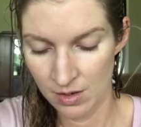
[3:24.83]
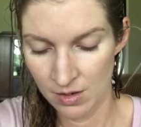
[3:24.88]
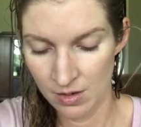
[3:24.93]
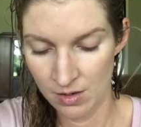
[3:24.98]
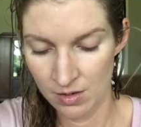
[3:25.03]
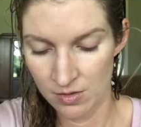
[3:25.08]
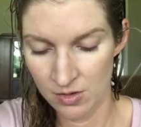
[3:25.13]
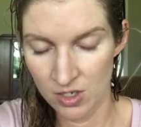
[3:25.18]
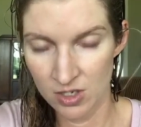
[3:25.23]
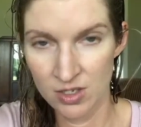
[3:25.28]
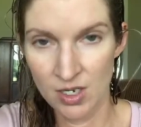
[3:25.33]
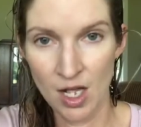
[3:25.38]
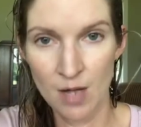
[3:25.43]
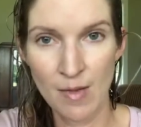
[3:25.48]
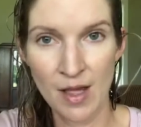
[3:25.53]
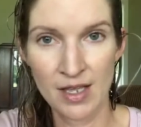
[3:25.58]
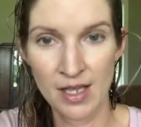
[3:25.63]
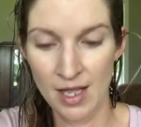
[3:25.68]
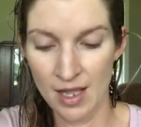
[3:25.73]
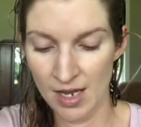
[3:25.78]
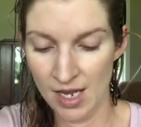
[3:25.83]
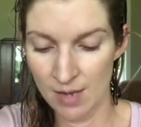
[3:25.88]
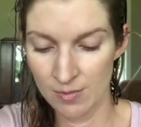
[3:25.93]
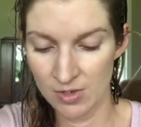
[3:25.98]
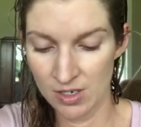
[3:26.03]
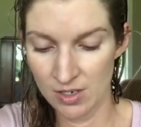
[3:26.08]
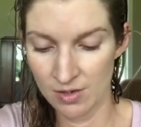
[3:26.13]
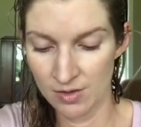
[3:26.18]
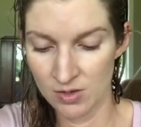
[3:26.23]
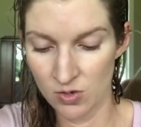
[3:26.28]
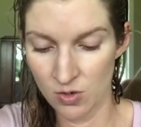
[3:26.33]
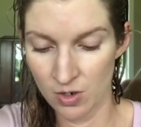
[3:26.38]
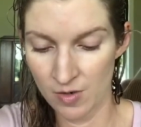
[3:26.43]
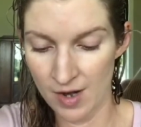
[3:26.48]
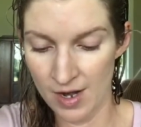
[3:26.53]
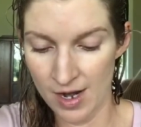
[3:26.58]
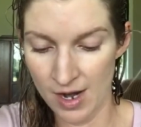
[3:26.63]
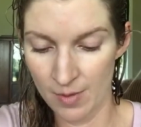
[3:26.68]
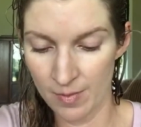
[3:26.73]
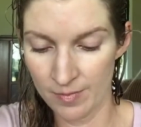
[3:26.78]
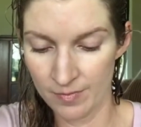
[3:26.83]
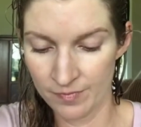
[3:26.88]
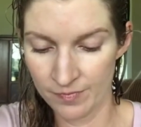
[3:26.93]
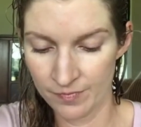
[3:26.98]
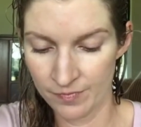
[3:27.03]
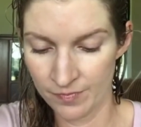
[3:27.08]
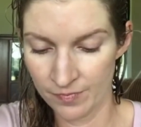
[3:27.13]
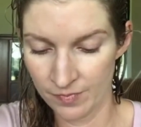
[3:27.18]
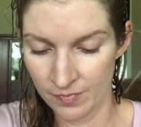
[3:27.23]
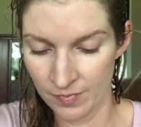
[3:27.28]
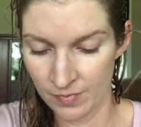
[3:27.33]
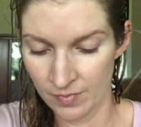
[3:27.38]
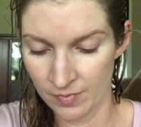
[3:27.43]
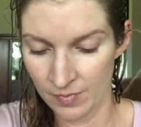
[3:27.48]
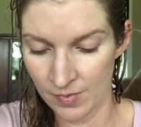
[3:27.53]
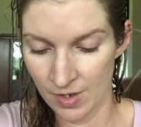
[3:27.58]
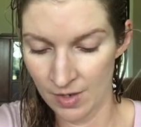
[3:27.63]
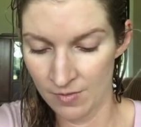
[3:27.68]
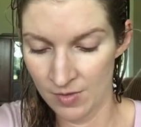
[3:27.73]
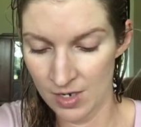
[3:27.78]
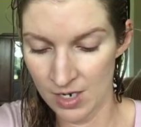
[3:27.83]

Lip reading: Just tell him I can't come to the door right now if you need